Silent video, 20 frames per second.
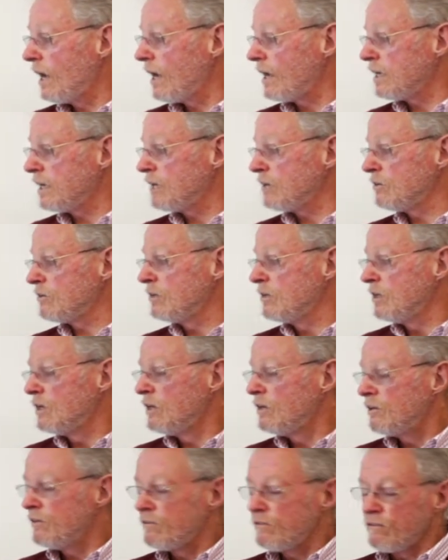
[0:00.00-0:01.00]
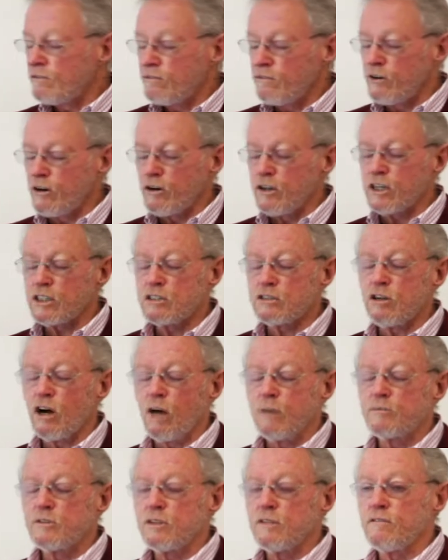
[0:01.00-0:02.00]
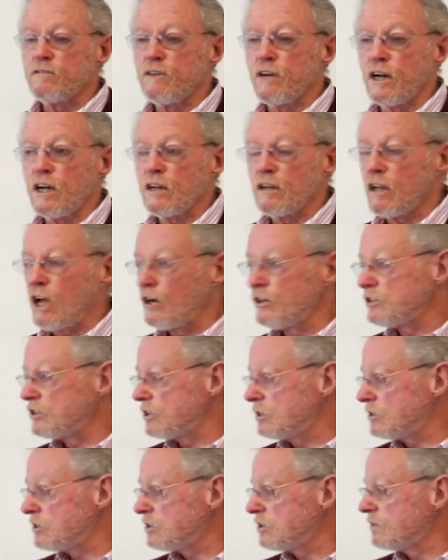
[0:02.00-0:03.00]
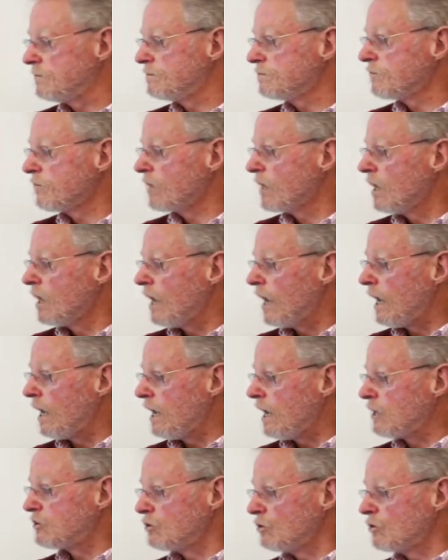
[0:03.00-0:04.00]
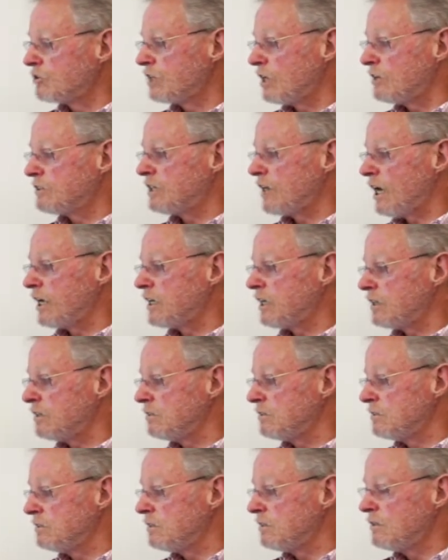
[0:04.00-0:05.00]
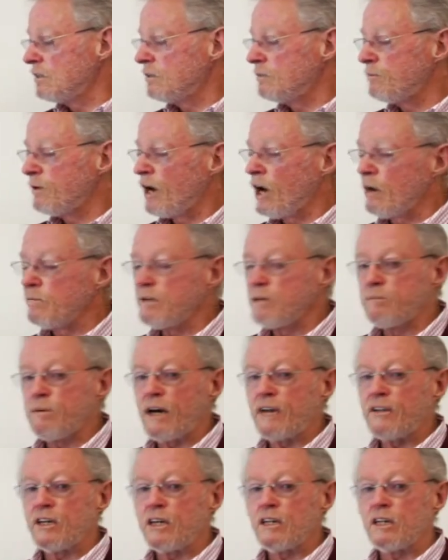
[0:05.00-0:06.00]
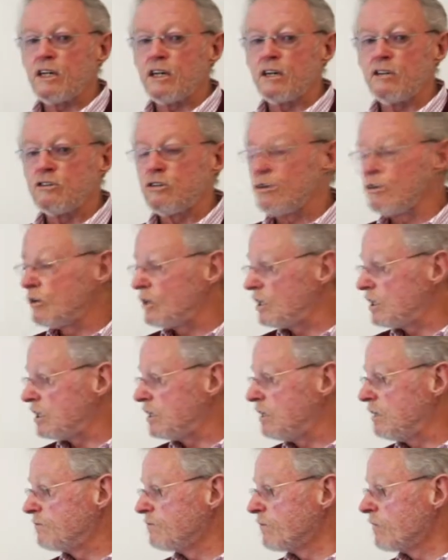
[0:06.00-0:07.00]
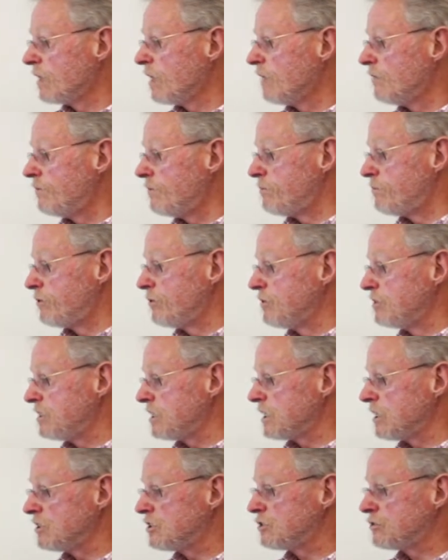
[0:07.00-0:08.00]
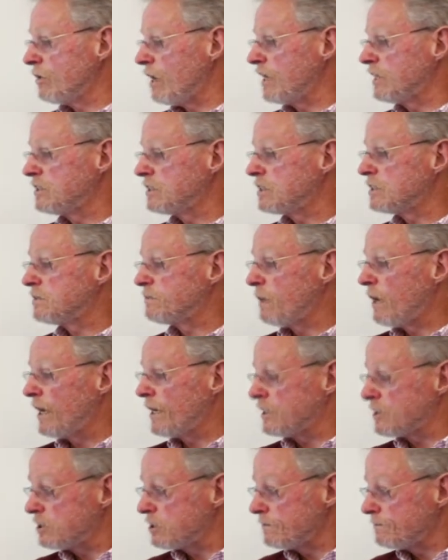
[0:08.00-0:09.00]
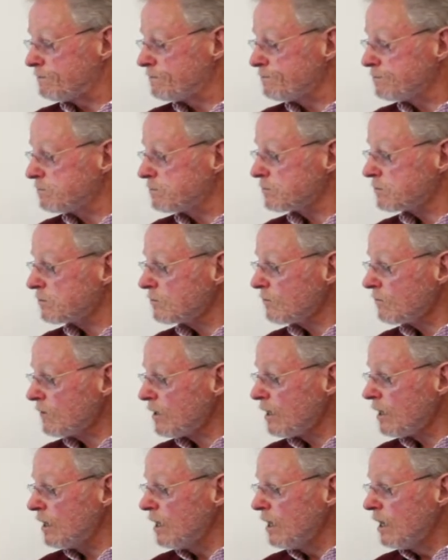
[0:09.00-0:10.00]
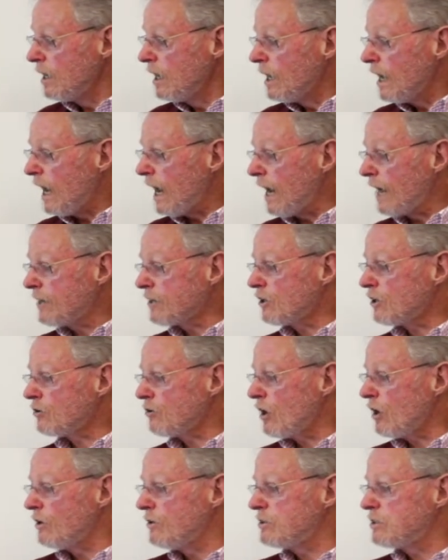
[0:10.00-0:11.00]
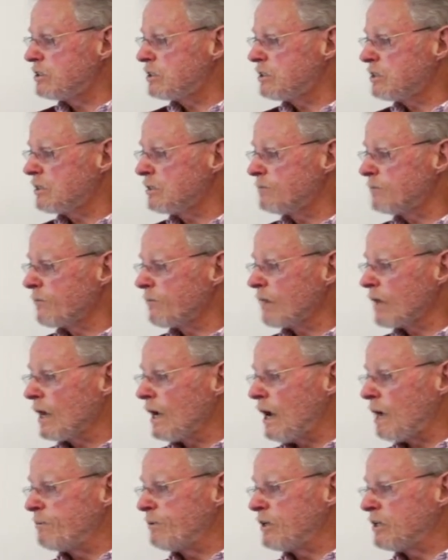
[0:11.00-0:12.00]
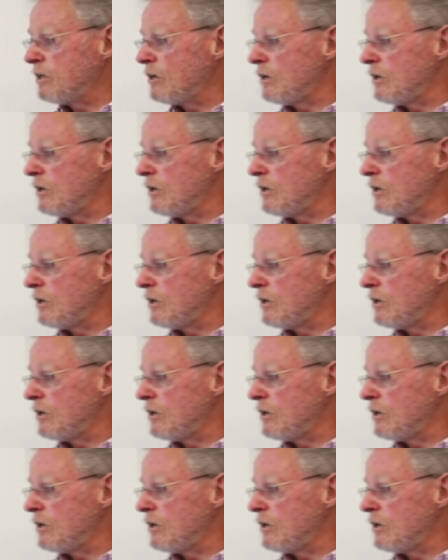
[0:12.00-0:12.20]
in various types of lotions. It's also taken homeopathically internally for bruising and strains and sprains. Arnica grows up in